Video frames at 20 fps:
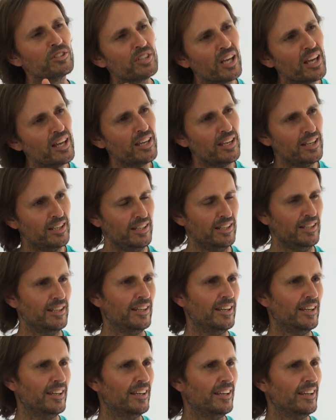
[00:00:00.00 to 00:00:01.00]
retain.
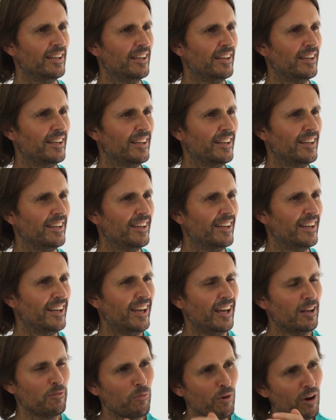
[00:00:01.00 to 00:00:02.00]

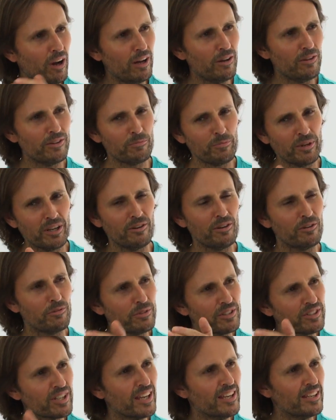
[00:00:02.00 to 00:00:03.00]
And while the parent
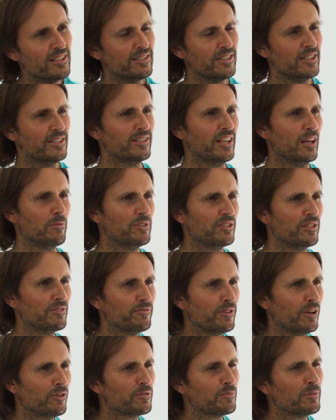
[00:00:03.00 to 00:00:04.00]
retains these
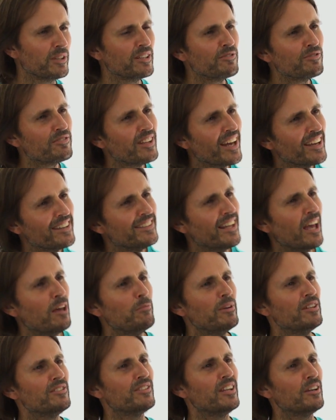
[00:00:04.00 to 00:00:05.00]
damaging false beliefs, they
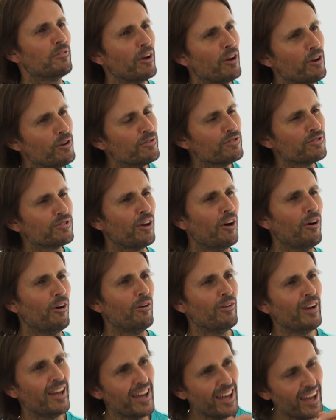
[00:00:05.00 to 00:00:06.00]
damage their own
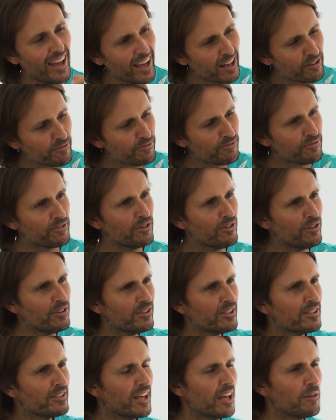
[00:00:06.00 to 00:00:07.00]
soul and
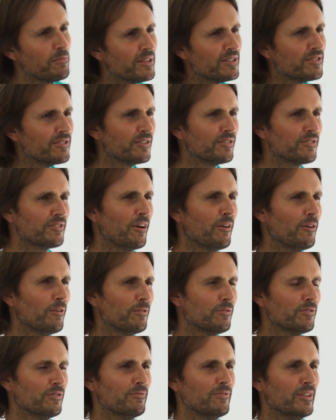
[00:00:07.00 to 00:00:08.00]
further damage the
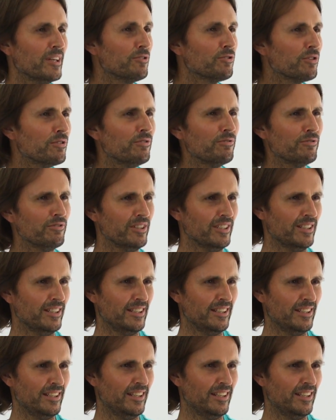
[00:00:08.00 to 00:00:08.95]
souls of their children.